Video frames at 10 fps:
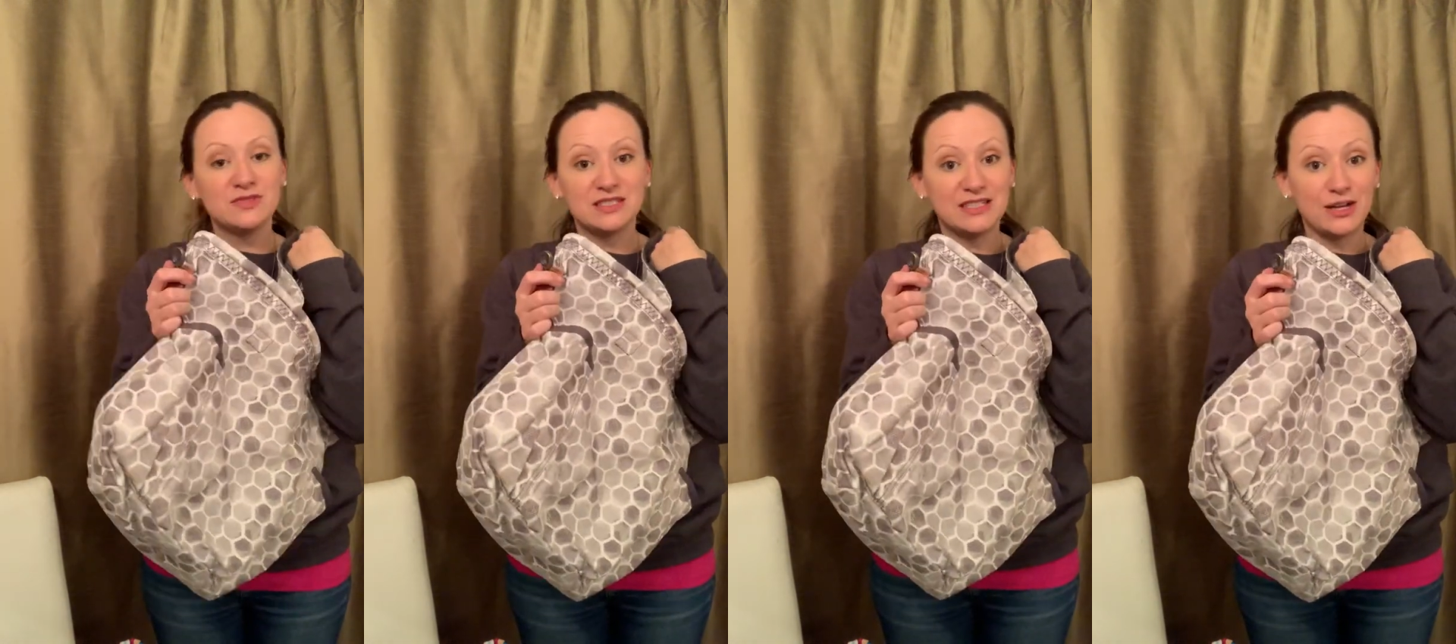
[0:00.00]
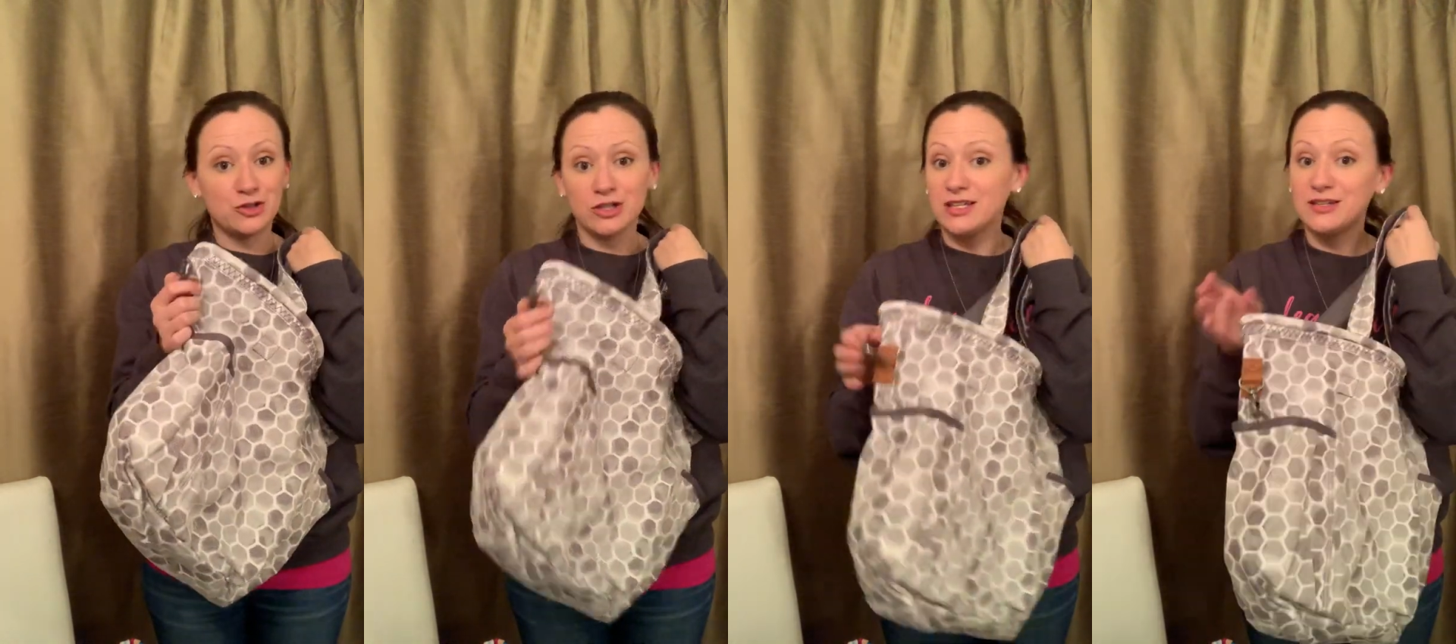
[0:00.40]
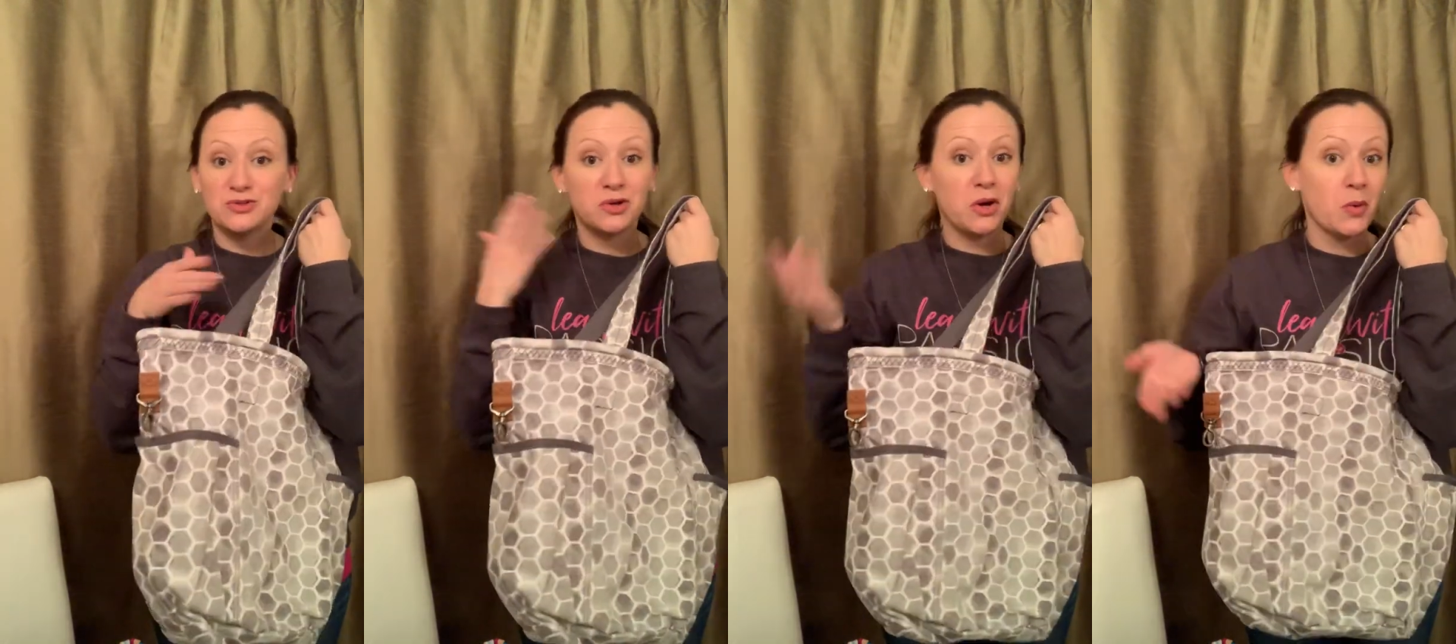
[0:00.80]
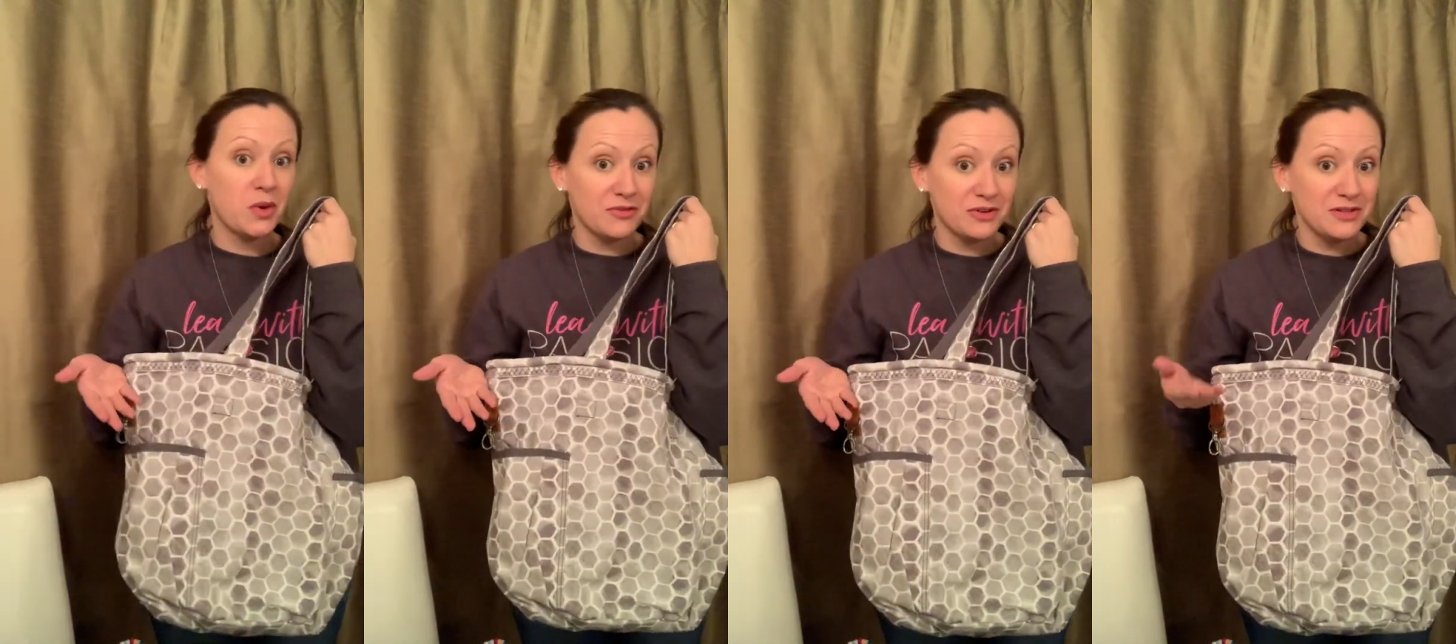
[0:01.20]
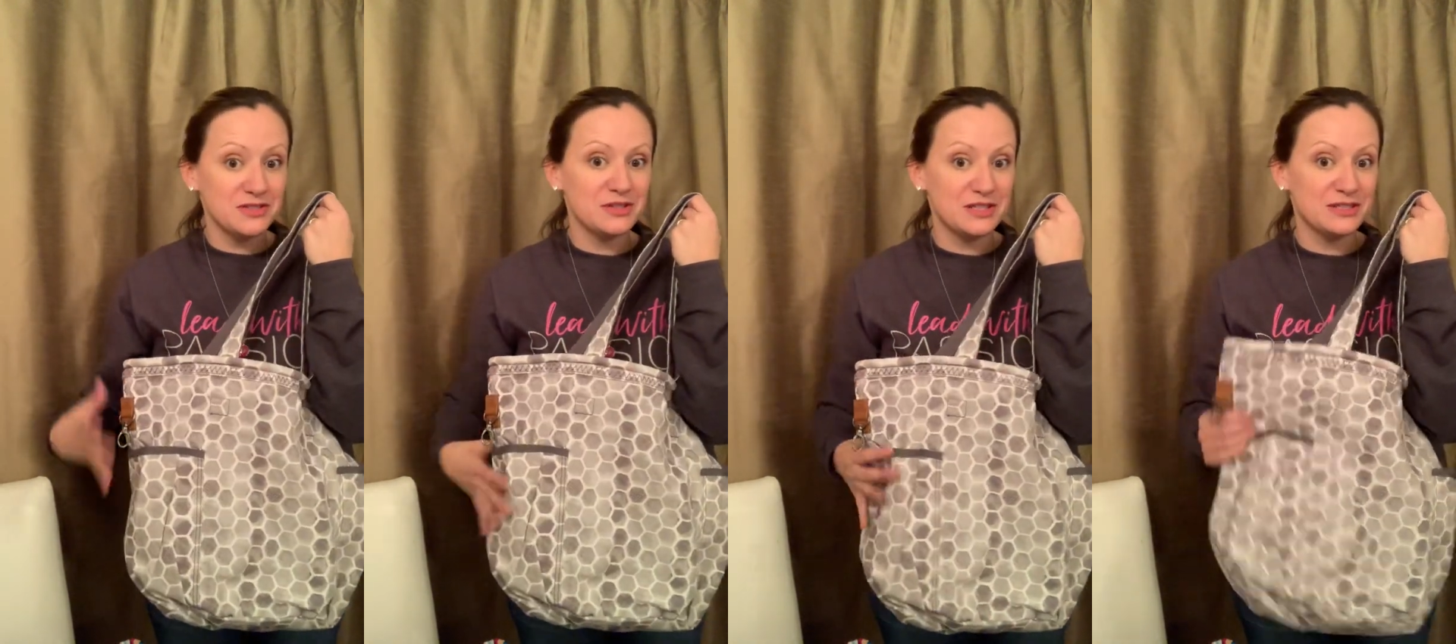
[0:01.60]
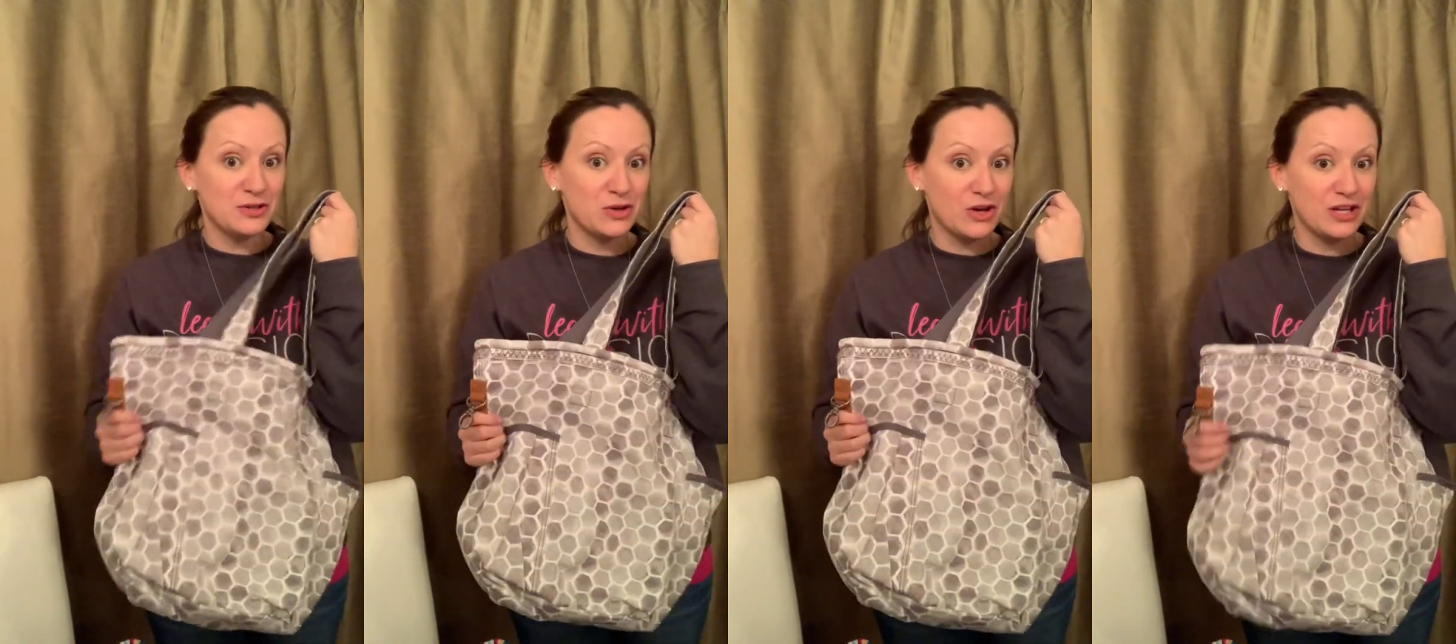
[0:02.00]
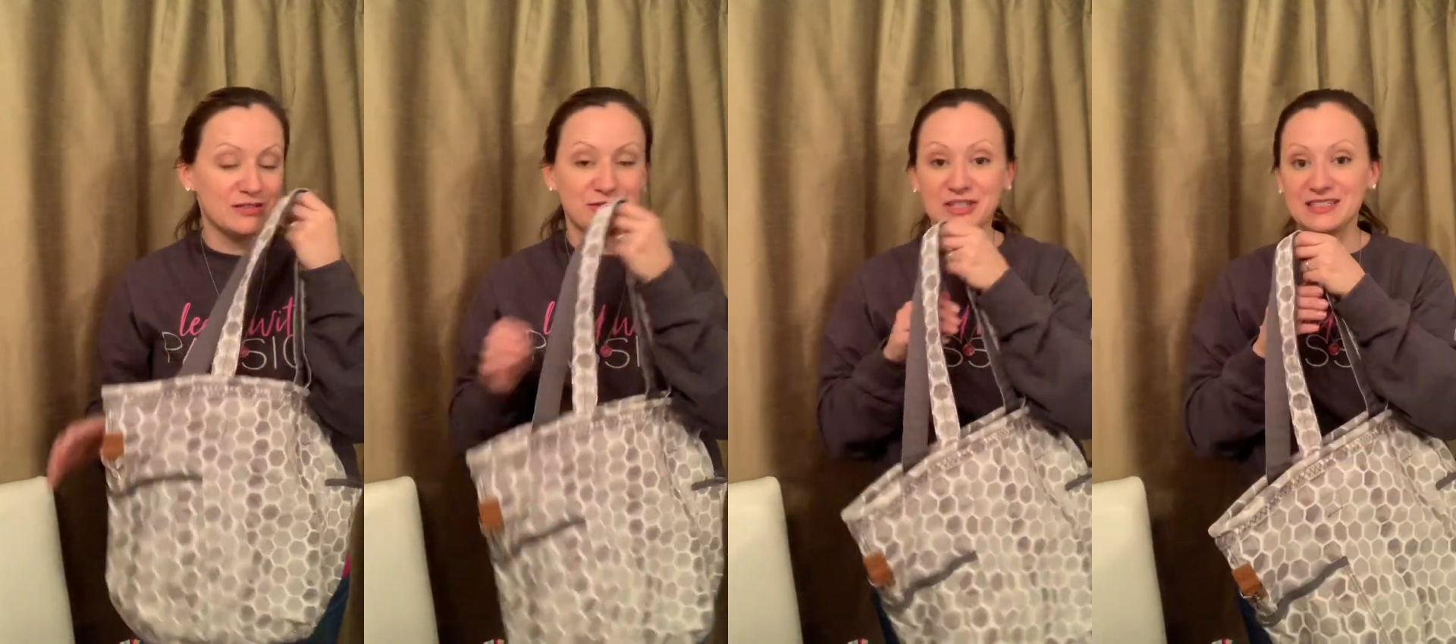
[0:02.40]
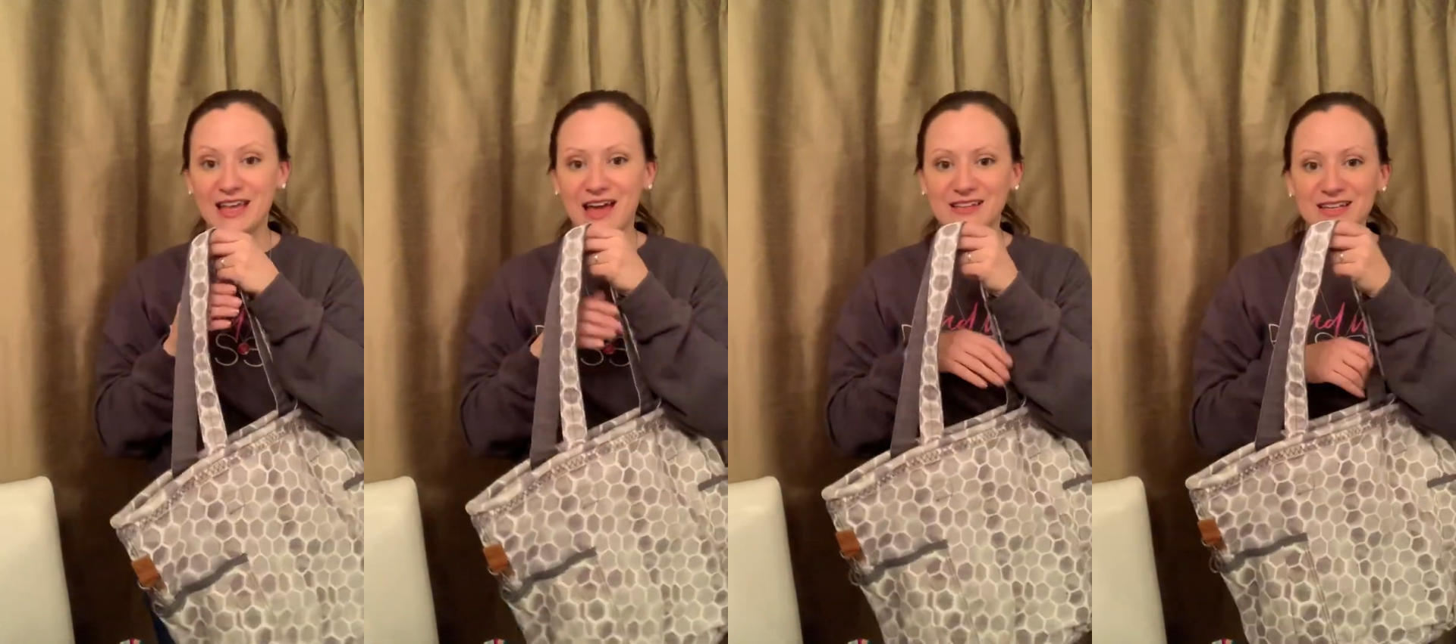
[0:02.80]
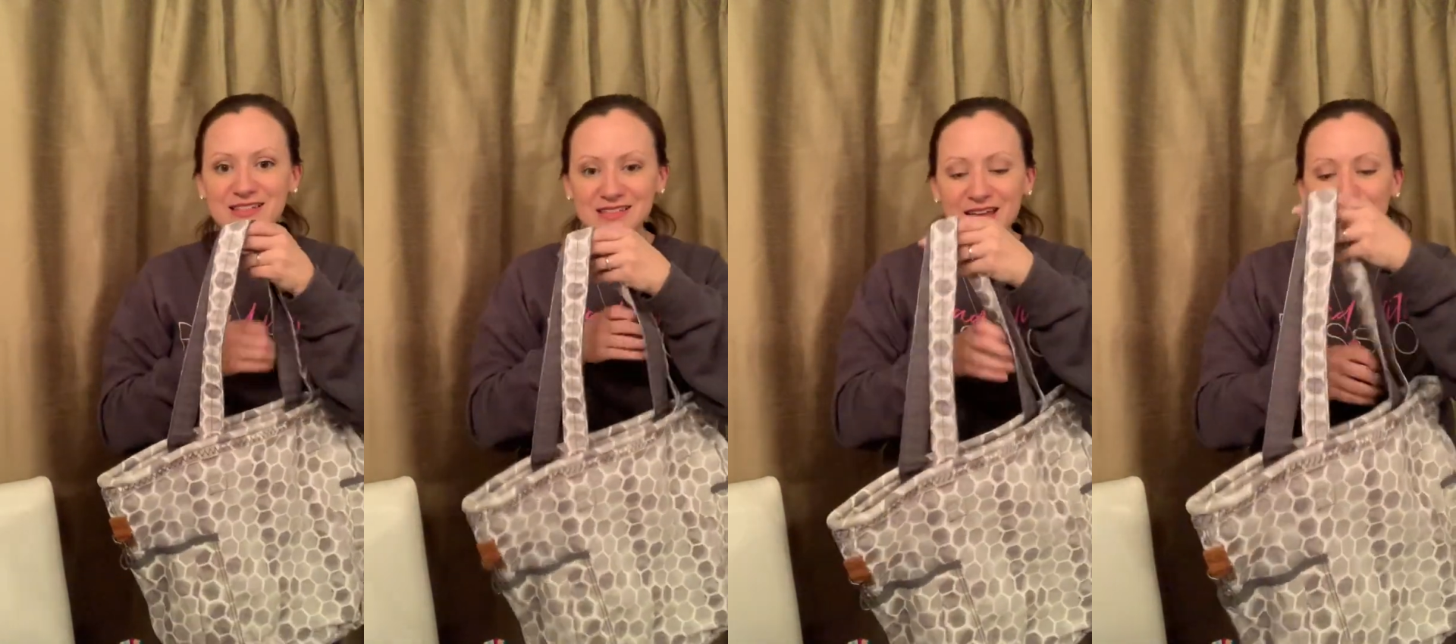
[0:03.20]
to attach your keys or whatever else you need to hook on for easy access.